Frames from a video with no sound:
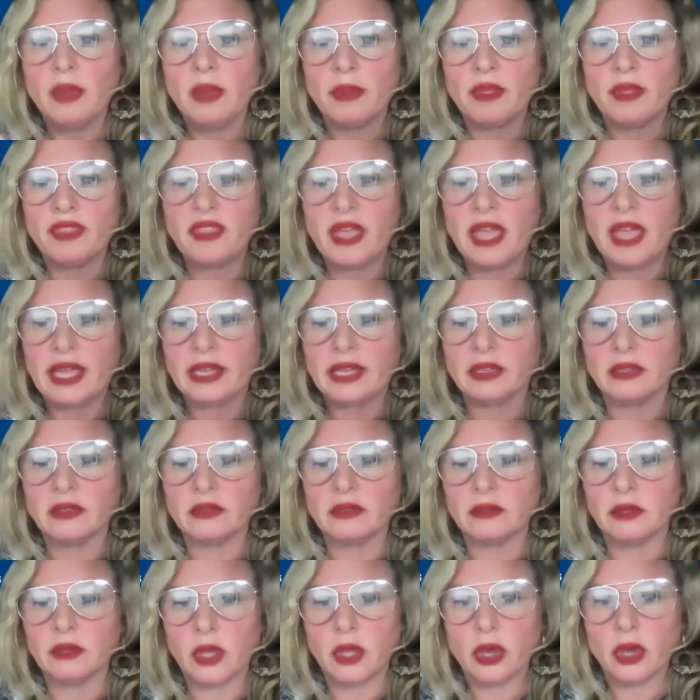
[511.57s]
but that
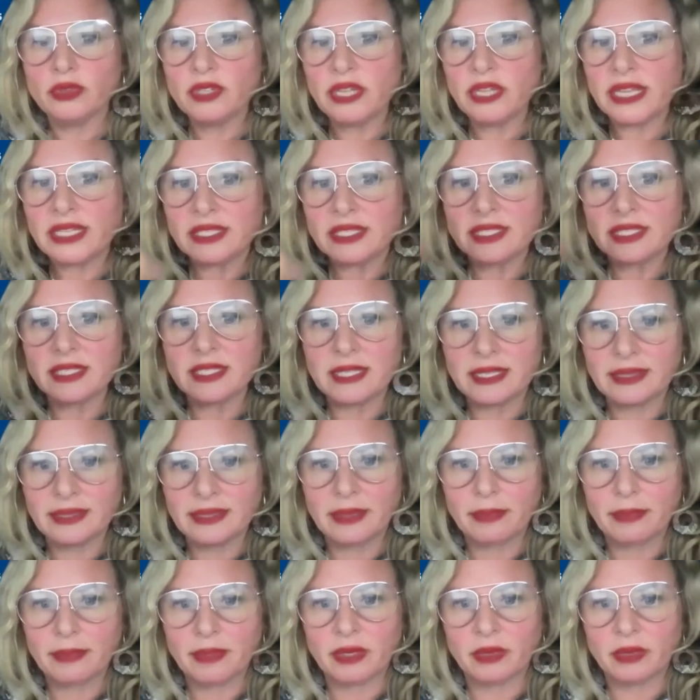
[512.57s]
low density
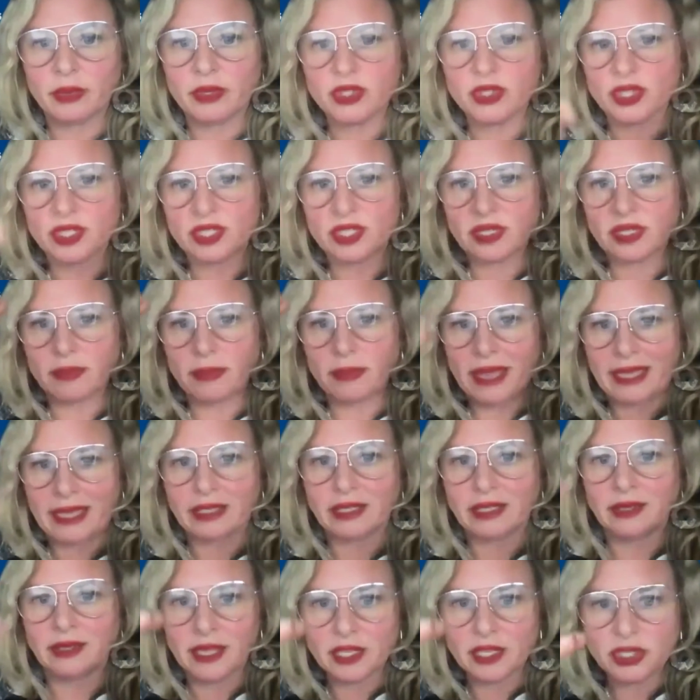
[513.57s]
lipid, which is the
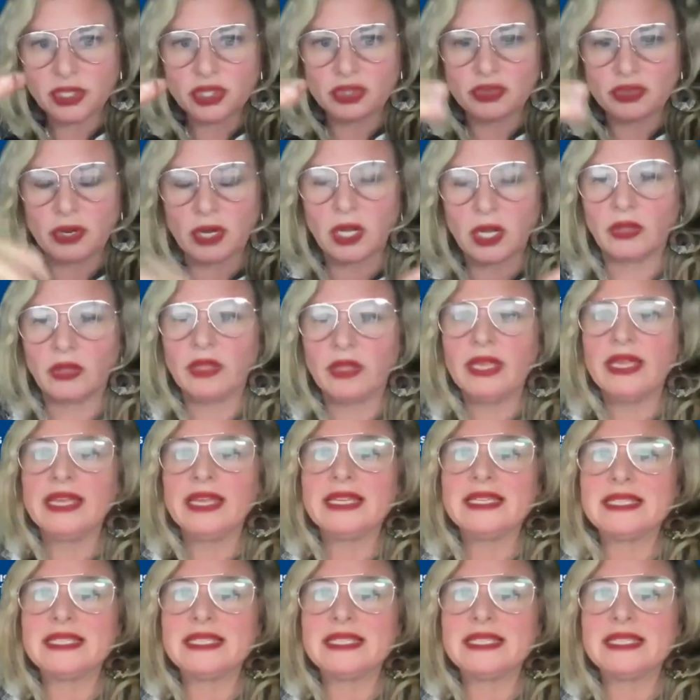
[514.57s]
bad cholesterol,